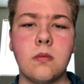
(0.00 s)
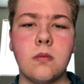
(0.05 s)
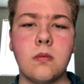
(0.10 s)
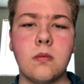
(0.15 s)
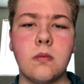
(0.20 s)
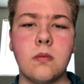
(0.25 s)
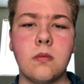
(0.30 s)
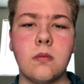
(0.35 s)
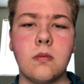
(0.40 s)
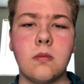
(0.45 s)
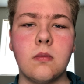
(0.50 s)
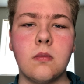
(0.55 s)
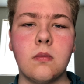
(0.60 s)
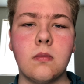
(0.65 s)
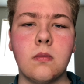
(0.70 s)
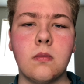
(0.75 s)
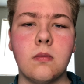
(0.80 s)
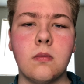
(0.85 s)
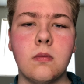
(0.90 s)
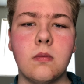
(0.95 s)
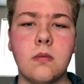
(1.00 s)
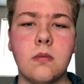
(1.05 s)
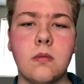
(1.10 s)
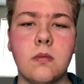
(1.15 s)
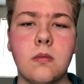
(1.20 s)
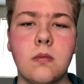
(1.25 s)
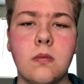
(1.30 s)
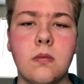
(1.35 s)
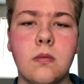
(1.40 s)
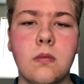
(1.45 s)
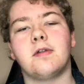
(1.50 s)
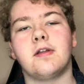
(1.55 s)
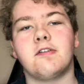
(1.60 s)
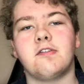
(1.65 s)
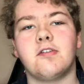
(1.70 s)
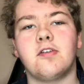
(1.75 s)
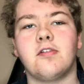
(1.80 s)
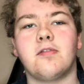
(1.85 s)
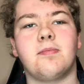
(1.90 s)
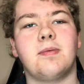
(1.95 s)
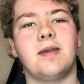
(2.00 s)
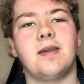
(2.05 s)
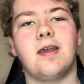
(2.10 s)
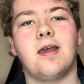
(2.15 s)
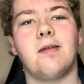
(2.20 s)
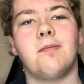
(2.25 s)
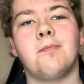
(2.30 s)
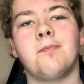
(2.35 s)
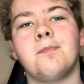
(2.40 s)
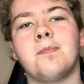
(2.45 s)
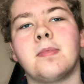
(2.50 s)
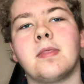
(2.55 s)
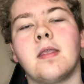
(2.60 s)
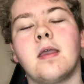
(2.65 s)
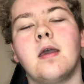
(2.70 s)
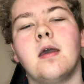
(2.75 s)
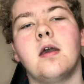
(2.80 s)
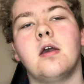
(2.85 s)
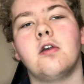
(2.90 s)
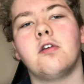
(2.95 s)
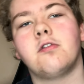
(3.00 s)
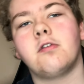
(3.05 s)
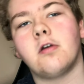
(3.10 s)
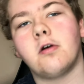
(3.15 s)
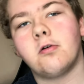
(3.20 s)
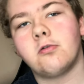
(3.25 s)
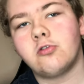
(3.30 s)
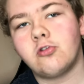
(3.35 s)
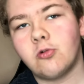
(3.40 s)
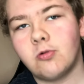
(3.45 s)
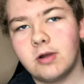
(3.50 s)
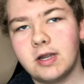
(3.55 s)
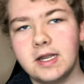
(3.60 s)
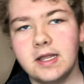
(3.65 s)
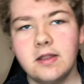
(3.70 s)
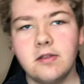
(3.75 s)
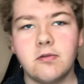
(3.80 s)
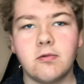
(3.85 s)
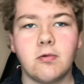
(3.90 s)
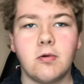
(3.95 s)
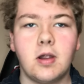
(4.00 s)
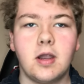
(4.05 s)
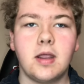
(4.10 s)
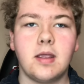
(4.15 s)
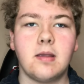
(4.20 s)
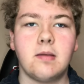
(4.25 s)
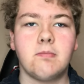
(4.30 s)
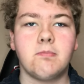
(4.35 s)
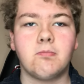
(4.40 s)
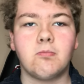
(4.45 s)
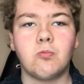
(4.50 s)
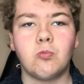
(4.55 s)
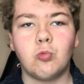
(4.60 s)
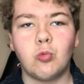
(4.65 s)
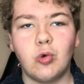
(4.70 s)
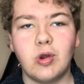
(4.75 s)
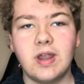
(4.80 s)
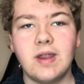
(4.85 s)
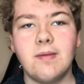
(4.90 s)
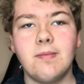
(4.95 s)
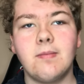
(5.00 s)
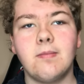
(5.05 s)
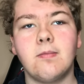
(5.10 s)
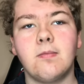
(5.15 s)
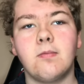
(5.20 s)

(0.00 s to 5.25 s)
Without further ado, let's just begin. So 2020, when it...